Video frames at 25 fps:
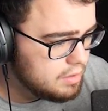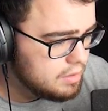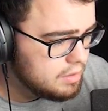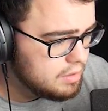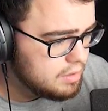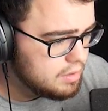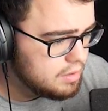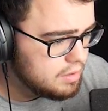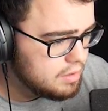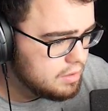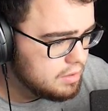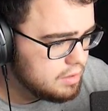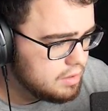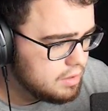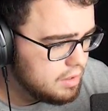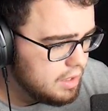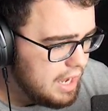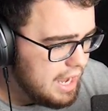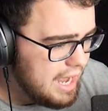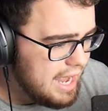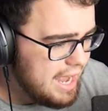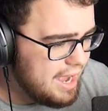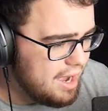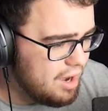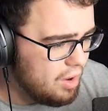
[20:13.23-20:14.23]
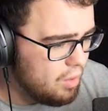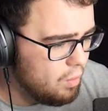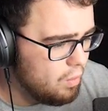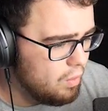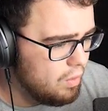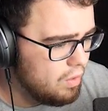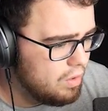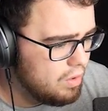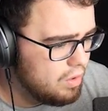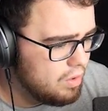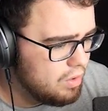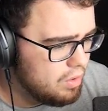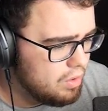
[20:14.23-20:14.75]
Yes. You How?
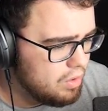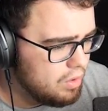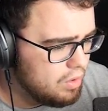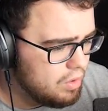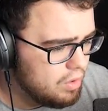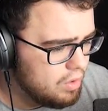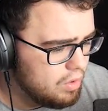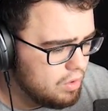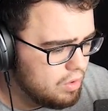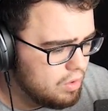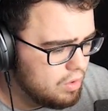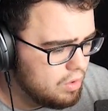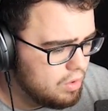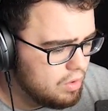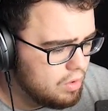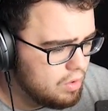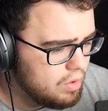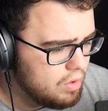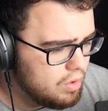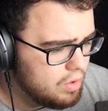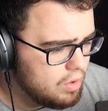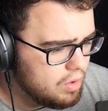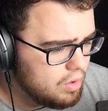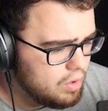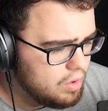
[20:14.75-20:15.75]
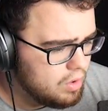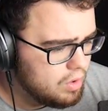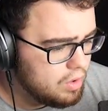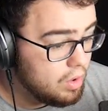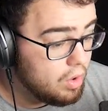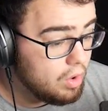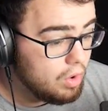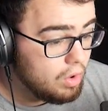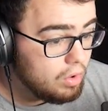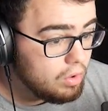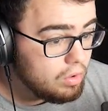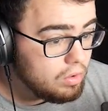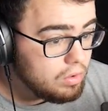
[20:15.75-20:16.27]
just press it when you don't.
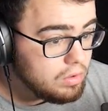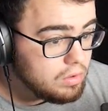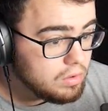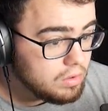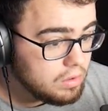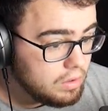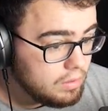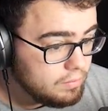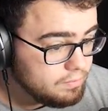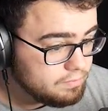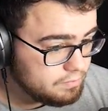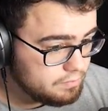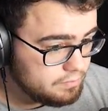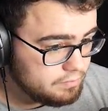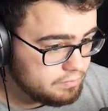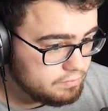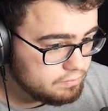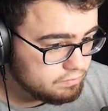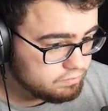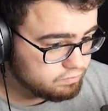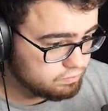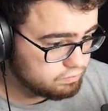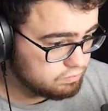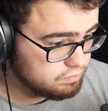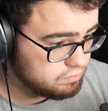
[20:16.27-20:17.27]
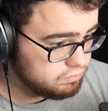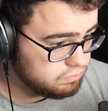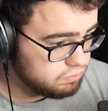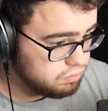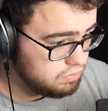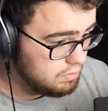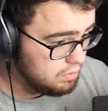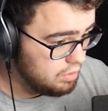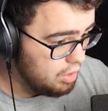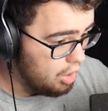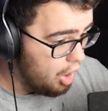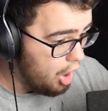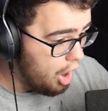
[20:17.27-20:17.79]
All right, make sure you don't have a wand or
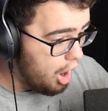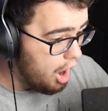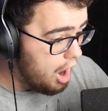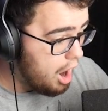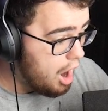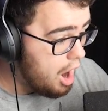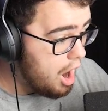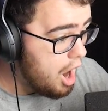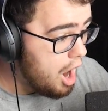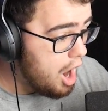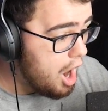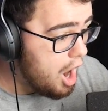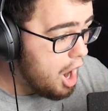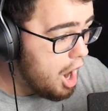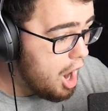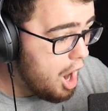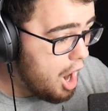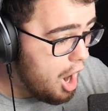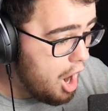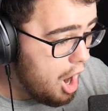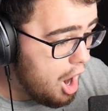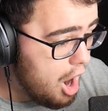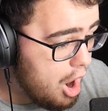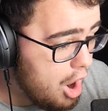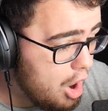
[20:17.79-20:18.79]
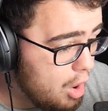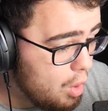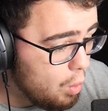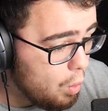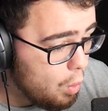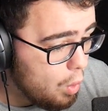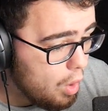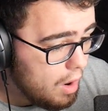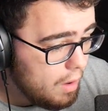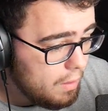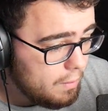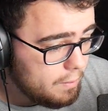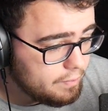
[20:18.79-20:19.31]
anything, and you just press it and it
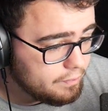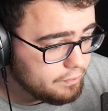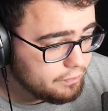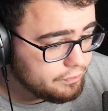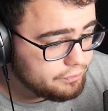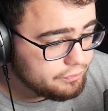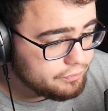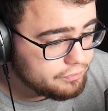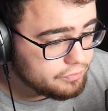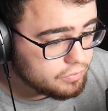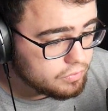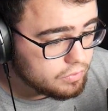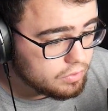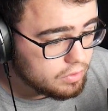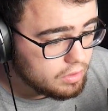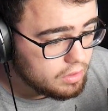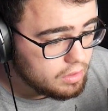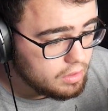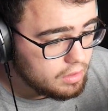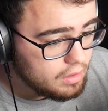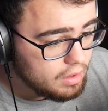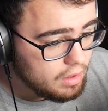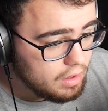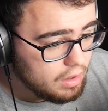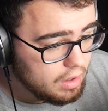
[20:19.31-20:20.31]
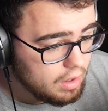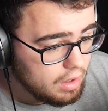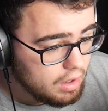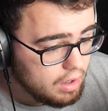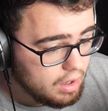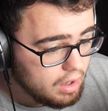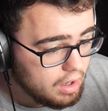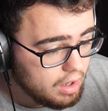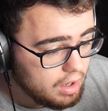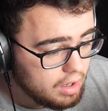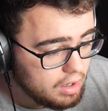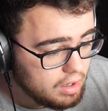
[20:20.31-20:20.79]
shoots out.